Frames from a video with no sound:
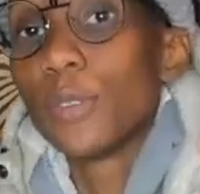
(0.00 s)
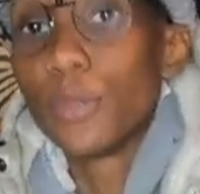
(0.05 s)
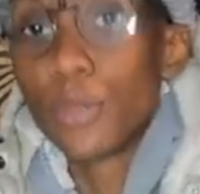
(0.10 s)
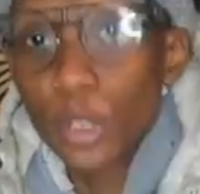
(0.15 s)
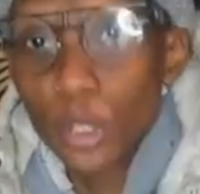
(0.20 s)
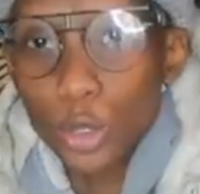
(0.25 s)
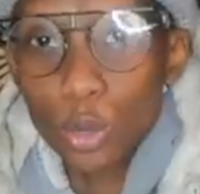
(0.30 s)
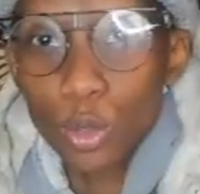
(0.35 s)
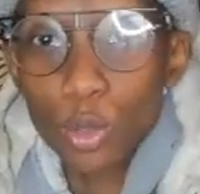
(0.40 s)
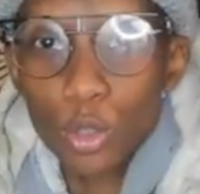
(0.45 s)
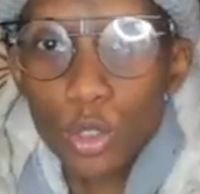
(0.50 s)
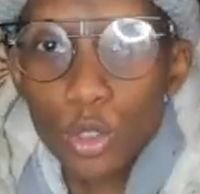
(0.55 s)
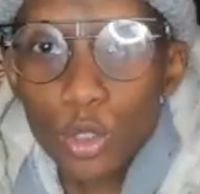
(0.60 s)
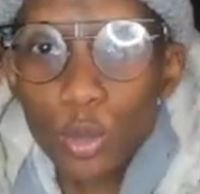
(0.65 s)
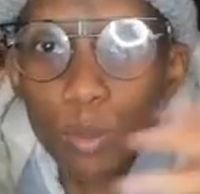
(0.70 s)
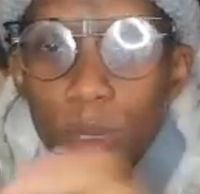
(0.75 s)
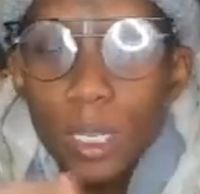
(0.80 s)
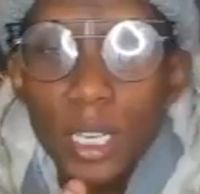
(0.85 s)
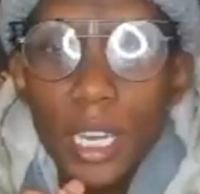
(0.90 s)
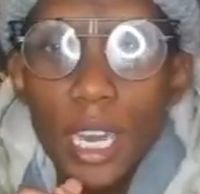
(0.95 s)

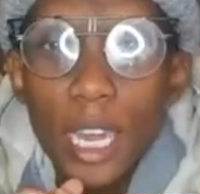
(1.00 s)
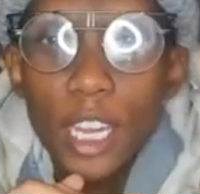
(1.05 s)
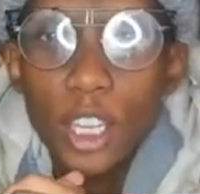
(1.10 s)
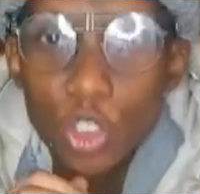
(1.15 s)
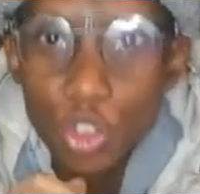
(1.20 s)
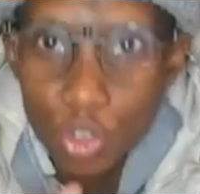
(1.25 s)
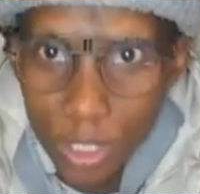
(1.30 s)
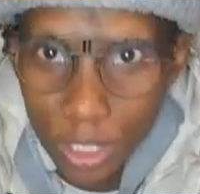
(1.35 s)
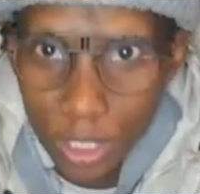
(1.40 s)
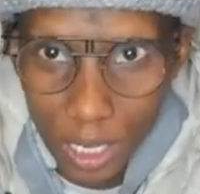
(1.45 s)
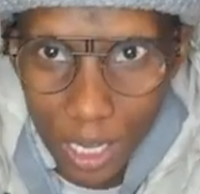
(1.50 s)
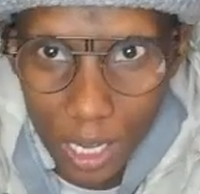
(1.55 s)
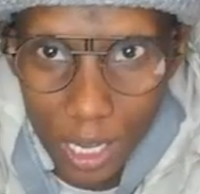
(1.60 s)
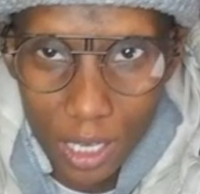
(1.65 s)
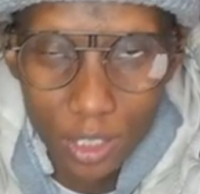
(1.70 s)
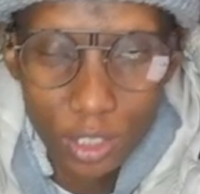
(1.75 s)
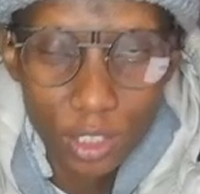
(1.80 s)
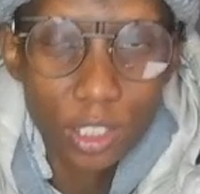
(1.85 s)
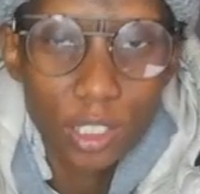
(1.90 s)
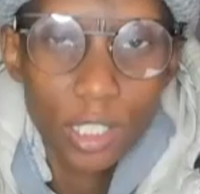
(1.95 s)
individuals to make extra
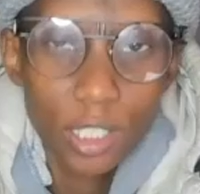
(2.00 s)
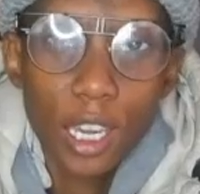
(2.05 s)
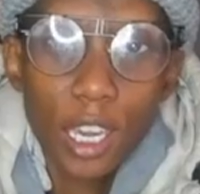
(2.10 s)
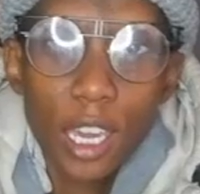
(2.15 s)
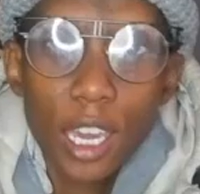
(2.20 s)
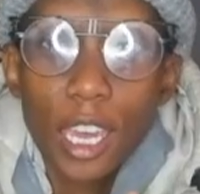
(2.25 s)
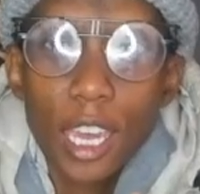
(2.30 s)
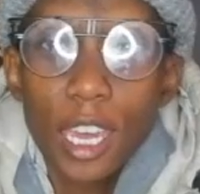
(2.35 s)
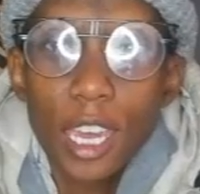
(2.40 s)
cash.